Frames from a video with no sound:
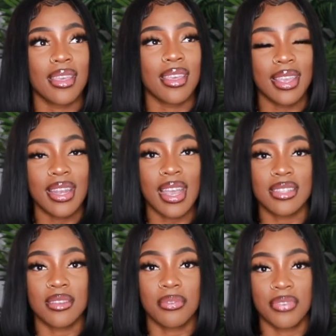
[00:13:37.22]
it
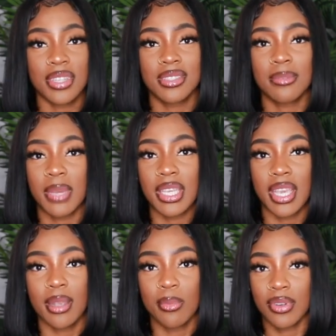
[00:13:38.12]
has affected my
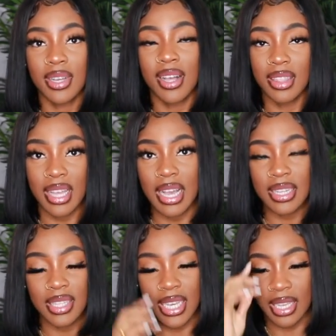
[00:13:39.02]
camera a
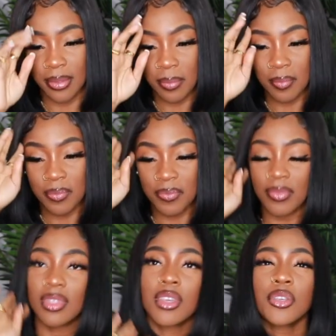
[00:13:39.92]
lot. Like,
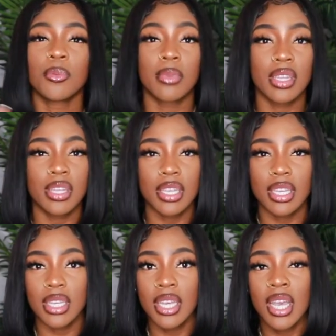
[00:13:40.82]
the
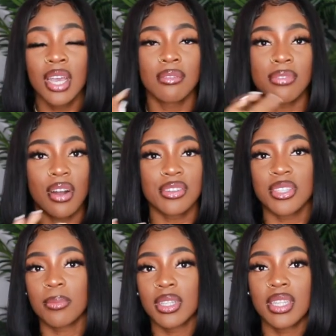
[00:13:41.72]
humidity fogs
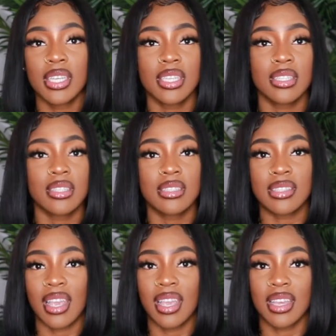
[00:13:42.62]
up the lens
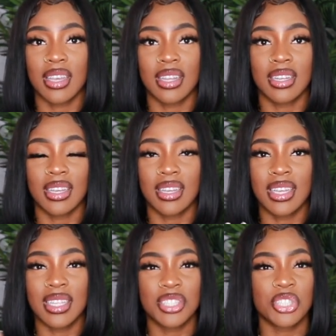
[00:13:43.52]
and
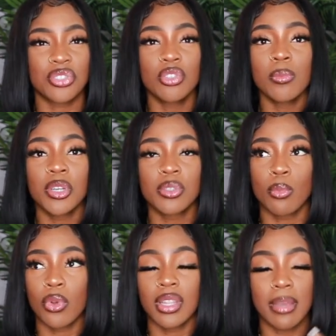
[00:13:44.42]
just too much
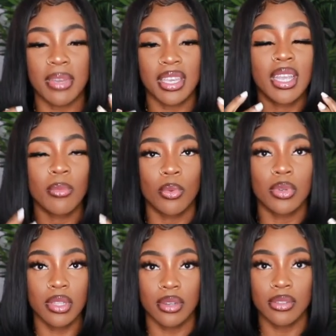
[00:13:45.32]
more. Like, my camera
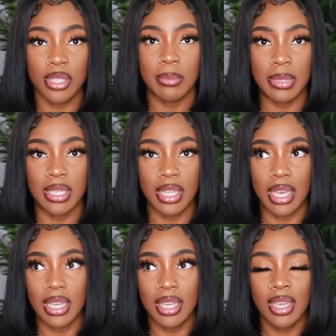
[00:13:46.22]
will literally be
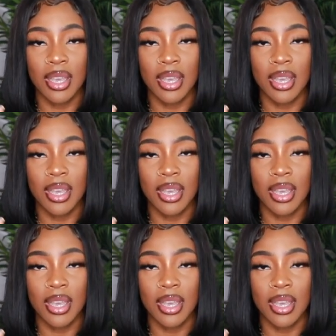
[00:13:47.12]
like